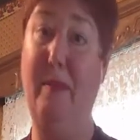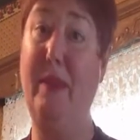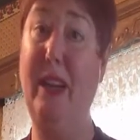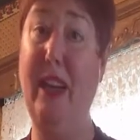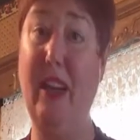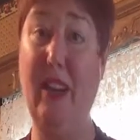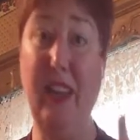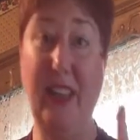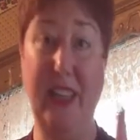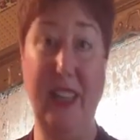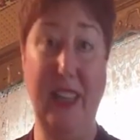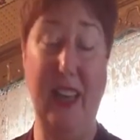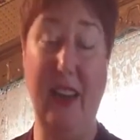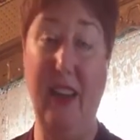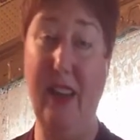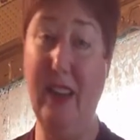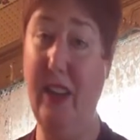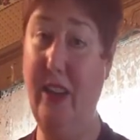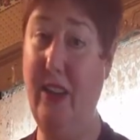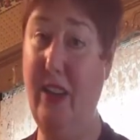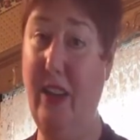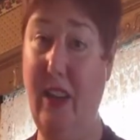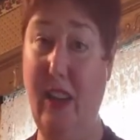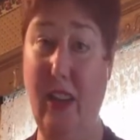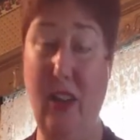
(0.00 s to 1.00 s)
I'm here to
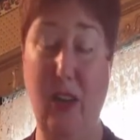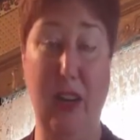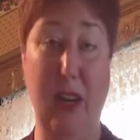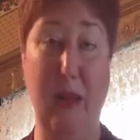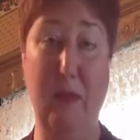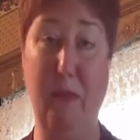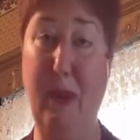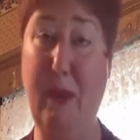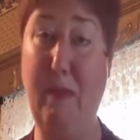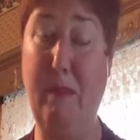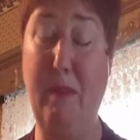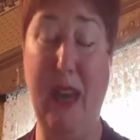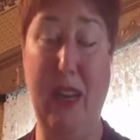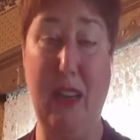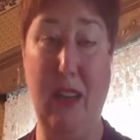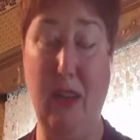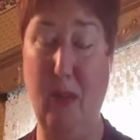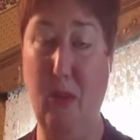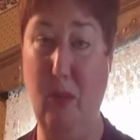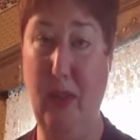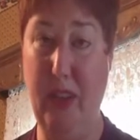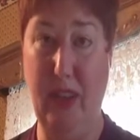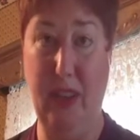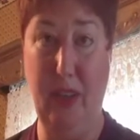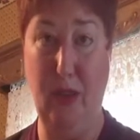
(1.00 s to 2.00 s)
tell you, you can be
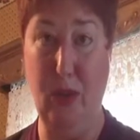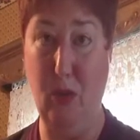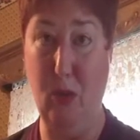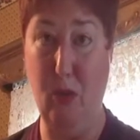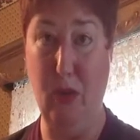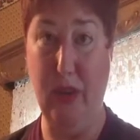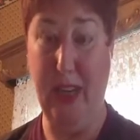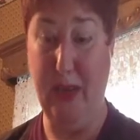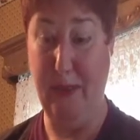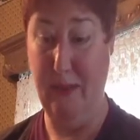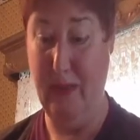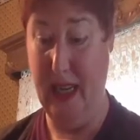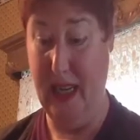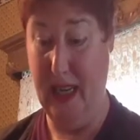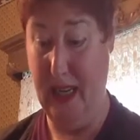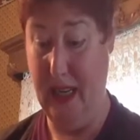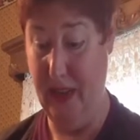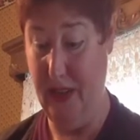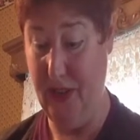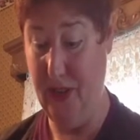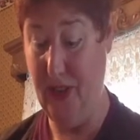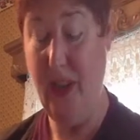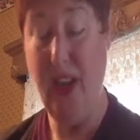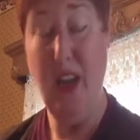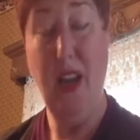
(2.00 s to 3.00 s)
better within 20
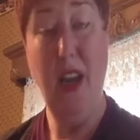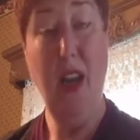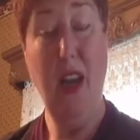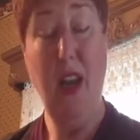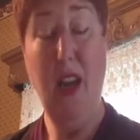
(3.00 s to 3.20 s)
minutes,